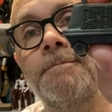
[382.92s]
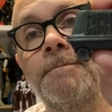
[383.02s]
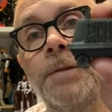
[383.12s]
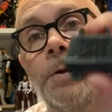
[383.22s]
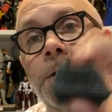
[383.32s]

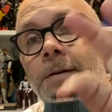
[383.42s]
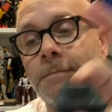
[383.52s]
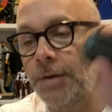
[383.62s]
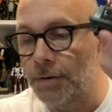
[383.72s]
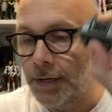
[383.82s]
you can
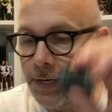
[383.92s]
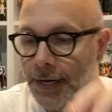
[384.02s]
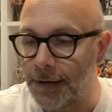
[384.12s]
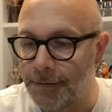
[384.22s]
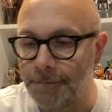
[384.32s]
you can
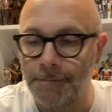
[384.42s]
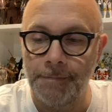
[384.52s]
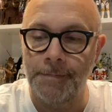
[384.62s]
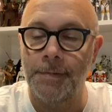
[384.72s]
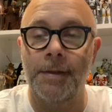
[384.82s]
get
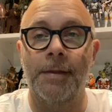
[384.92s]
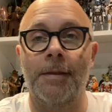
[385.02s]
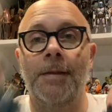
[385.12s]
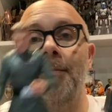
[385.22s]
the